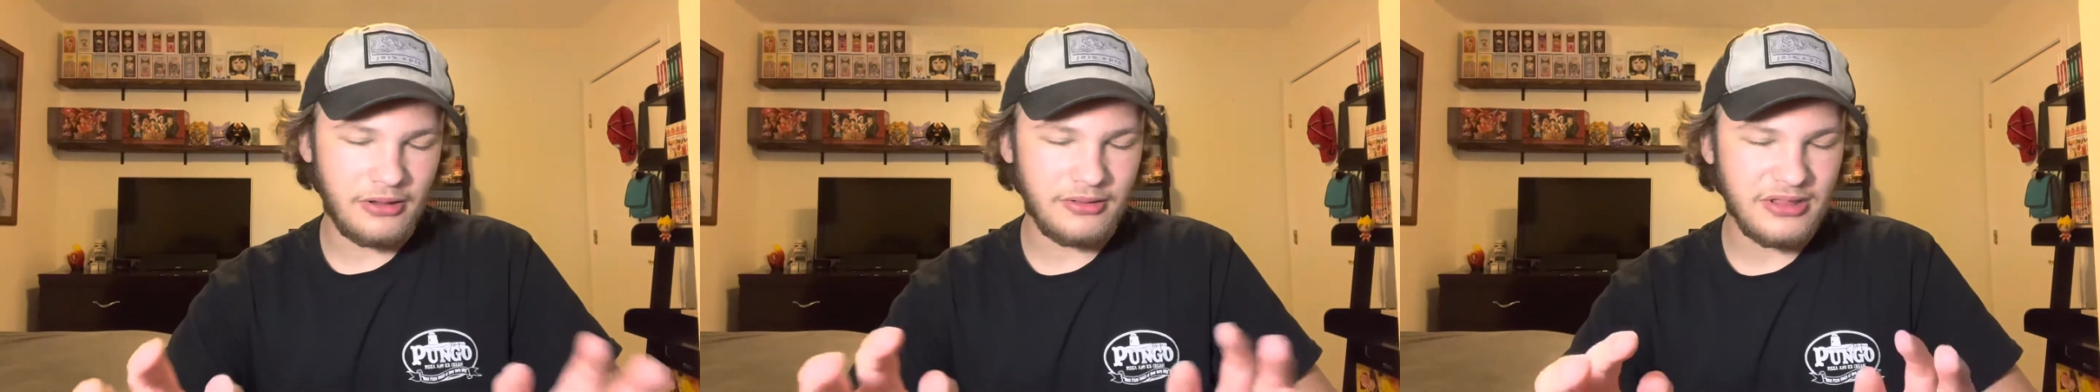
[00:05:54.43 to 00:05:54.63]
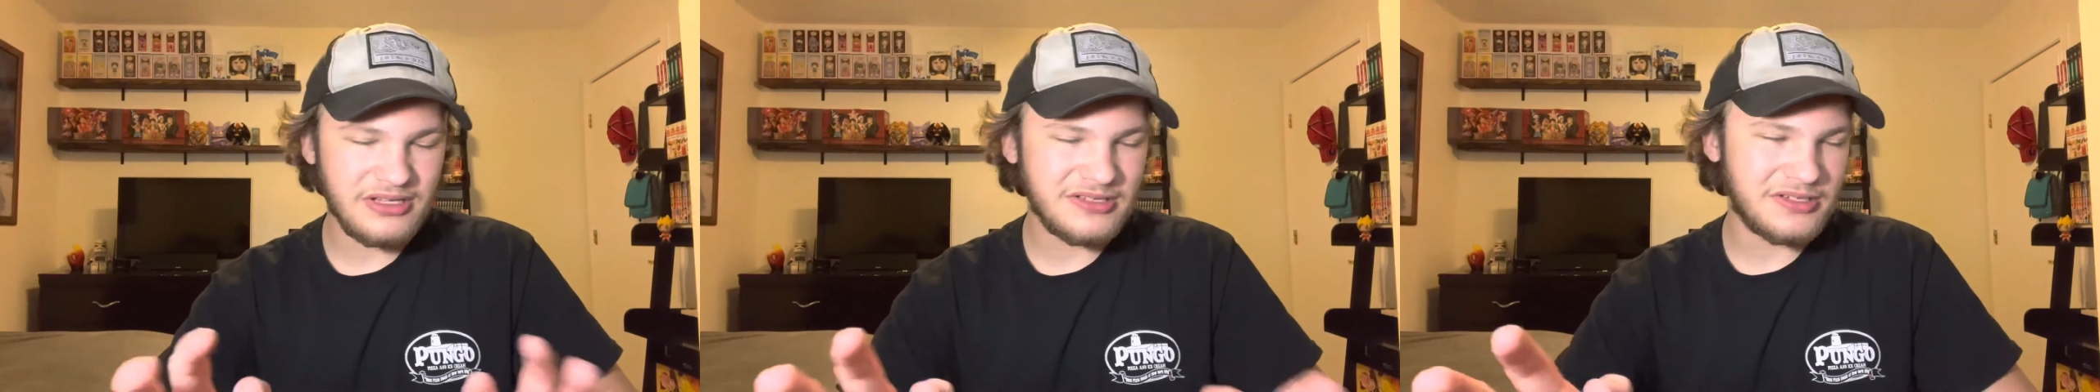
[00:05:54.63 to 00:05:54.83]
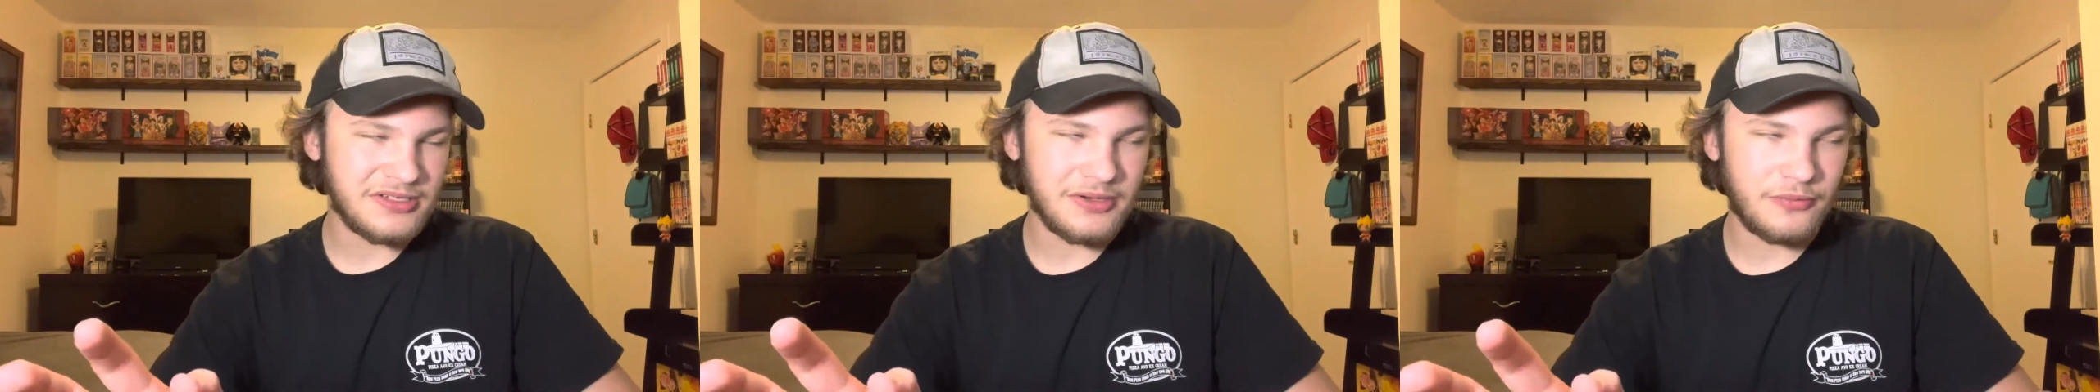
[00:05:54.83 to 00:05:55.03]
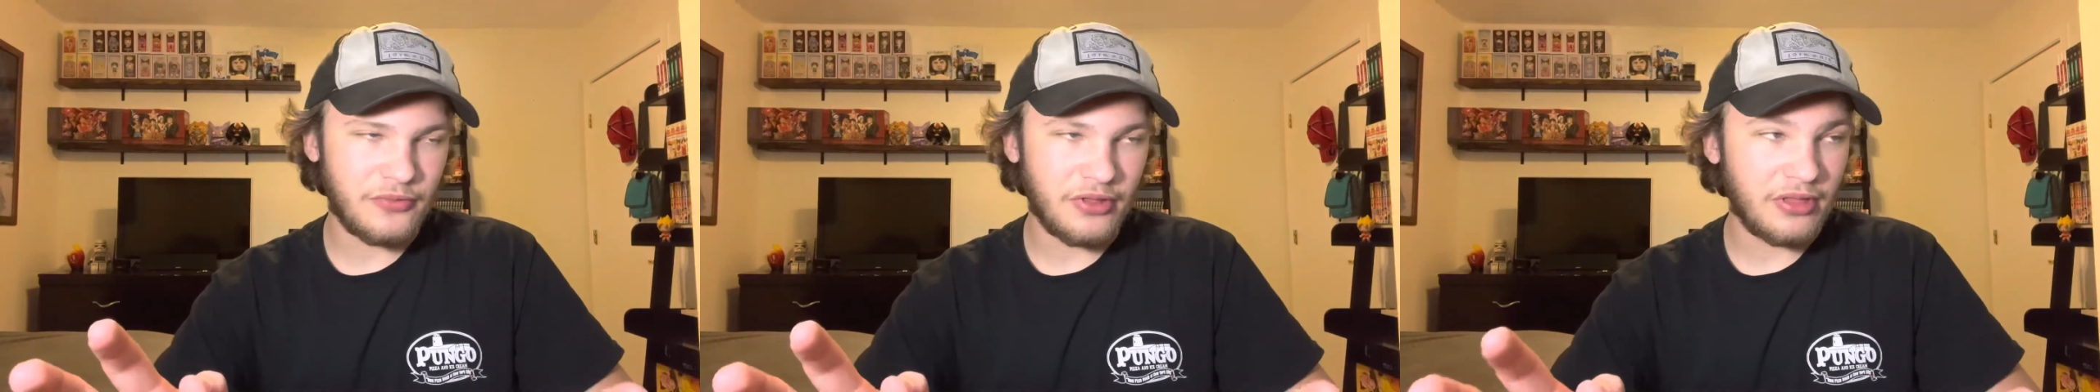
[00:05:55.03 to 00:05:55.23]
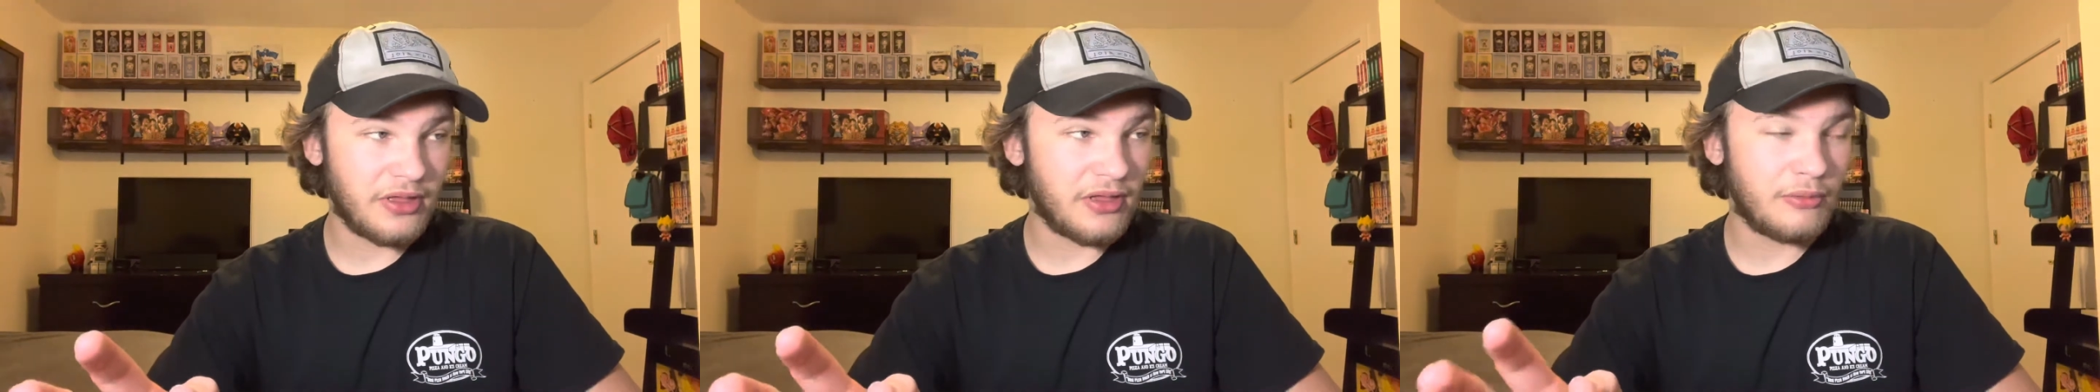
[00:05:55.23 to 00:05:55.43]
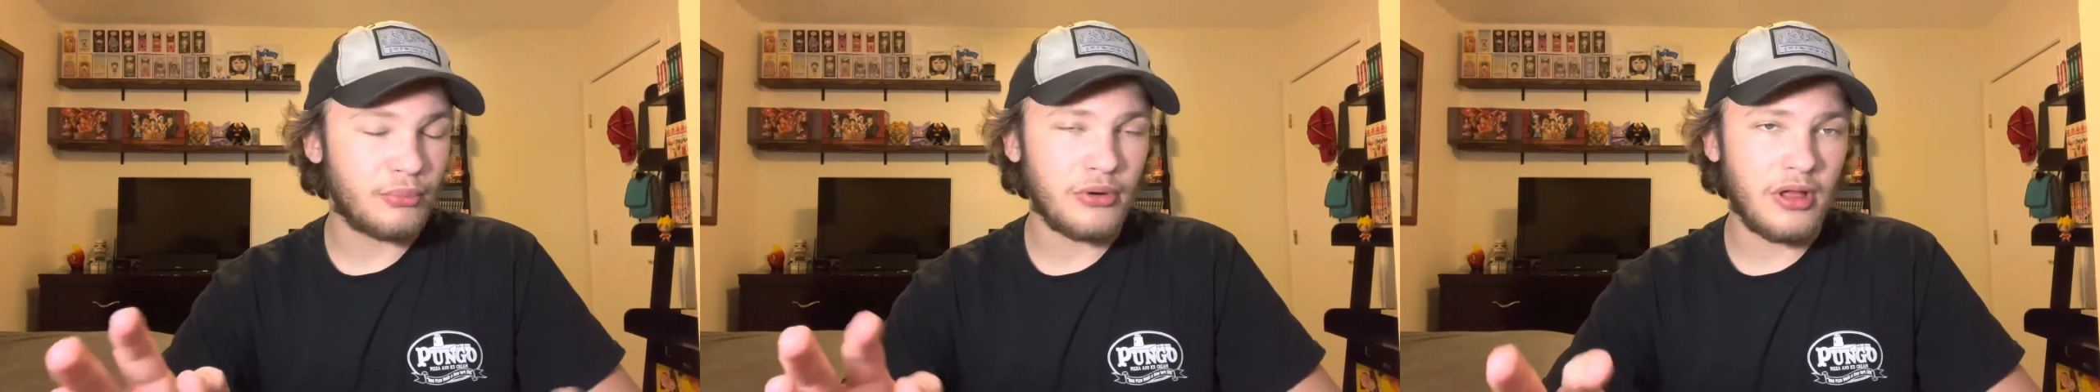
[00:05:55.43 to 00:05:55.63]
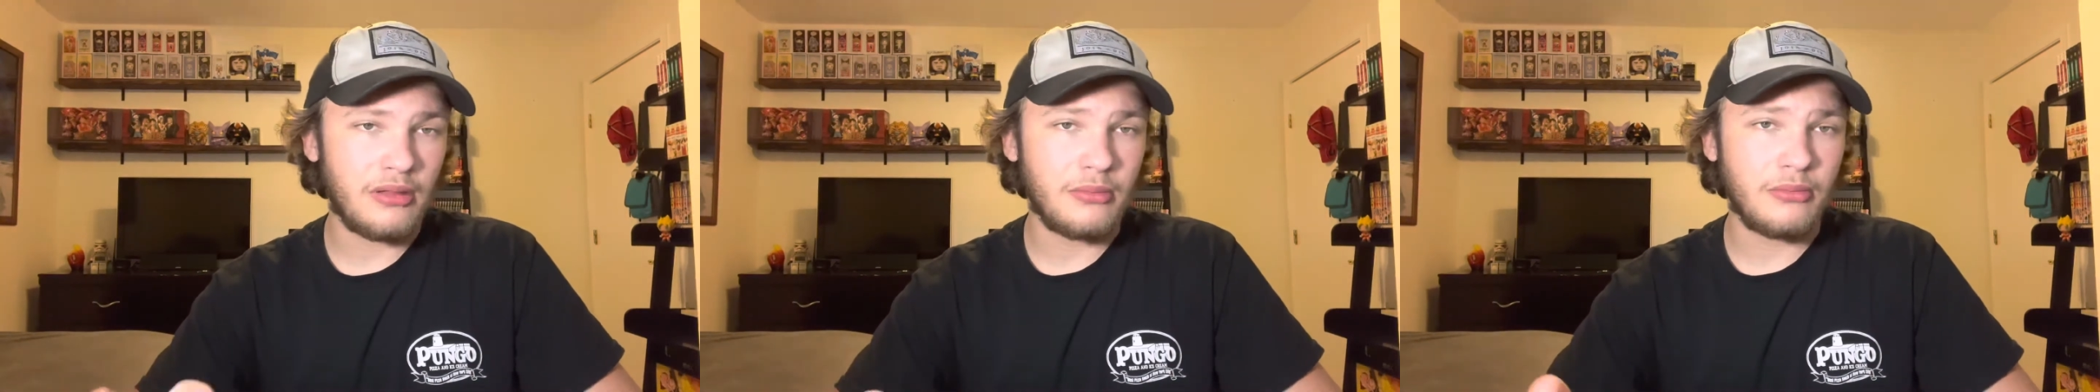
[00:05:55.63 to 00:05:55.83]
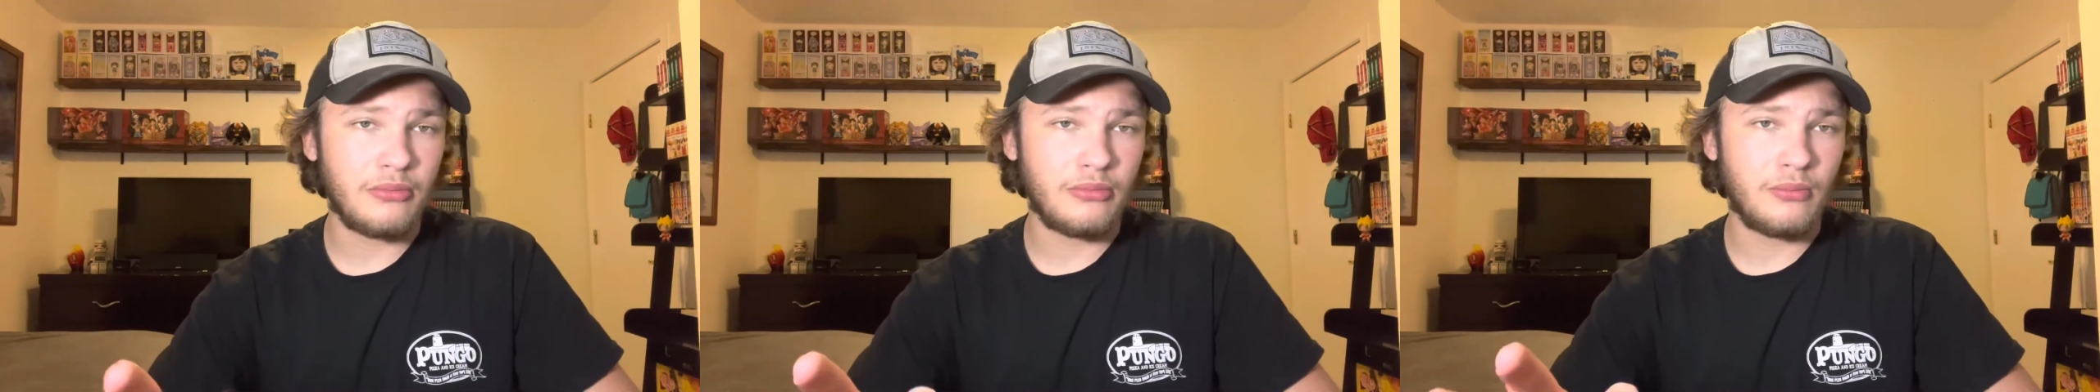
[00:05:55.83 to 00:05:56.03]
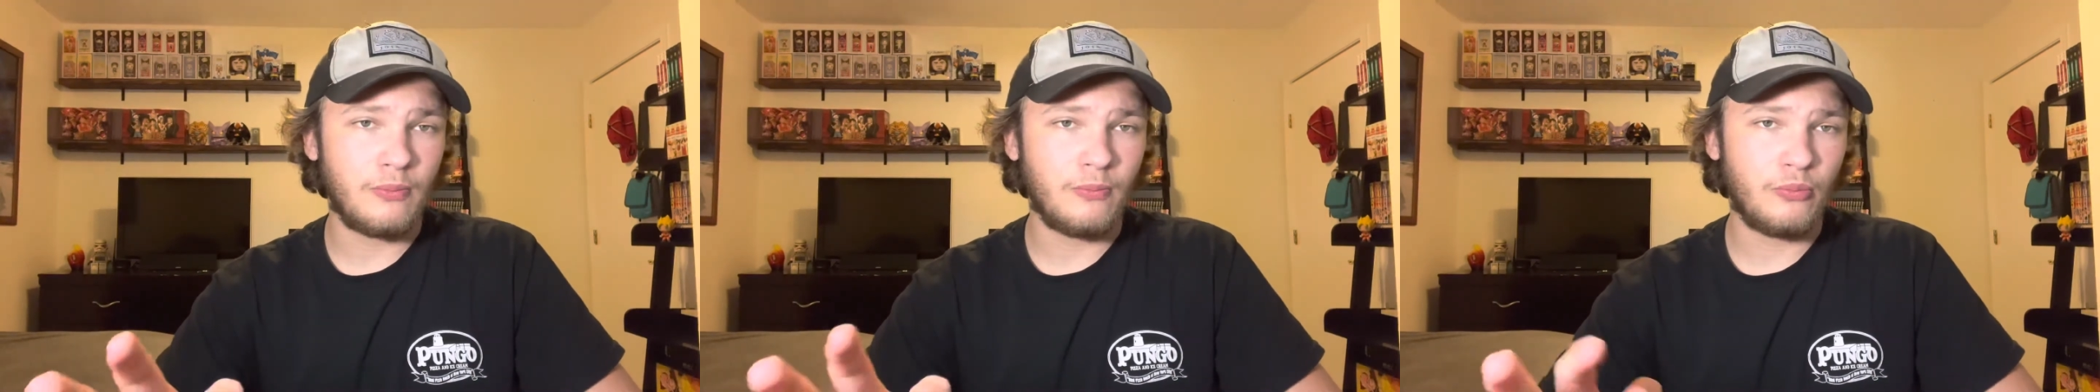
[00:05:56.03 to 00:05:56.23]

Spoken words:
this isn't really a problem